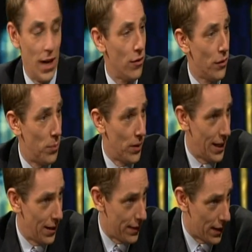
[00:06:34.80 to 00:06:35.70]
occasion to put
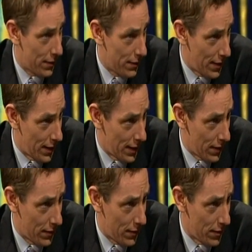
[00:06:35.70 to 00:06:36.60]
any of that uh,
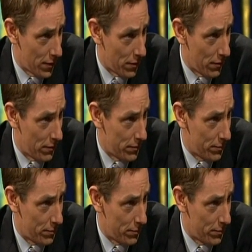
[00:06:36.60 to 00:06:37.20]
into